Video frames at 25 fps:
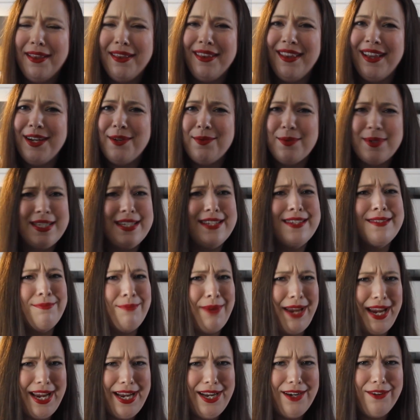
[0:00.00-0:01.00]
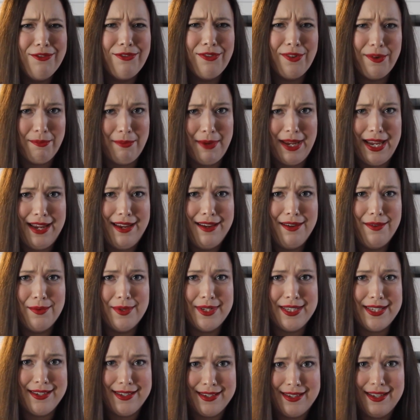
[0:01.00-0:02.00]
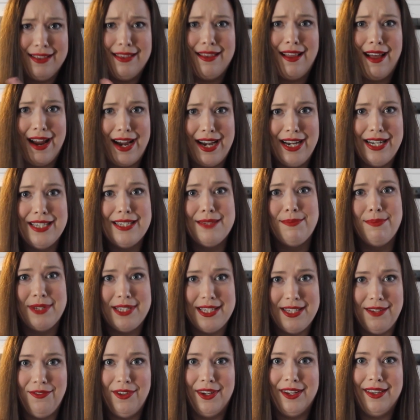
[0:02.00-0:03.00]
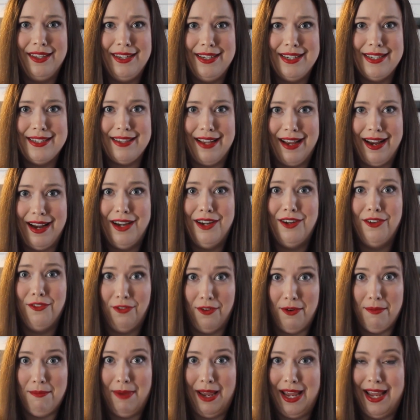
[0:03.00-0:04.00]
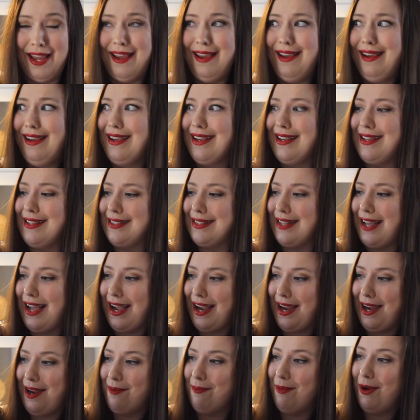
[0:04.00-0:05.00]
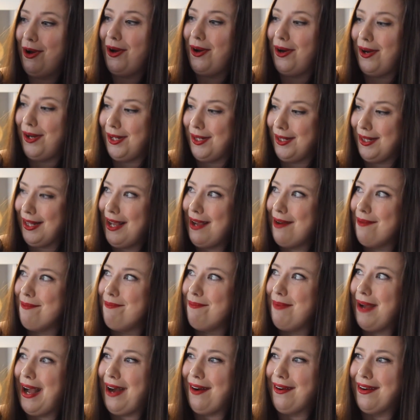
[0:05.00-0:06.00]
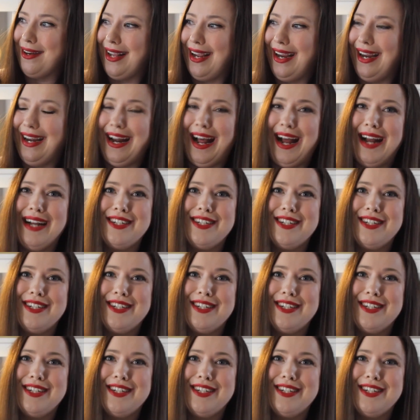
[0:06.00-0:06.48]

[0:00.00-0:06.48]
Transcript: Like, was this made for me? Was this a line specifically designed for me? Because I am all about it.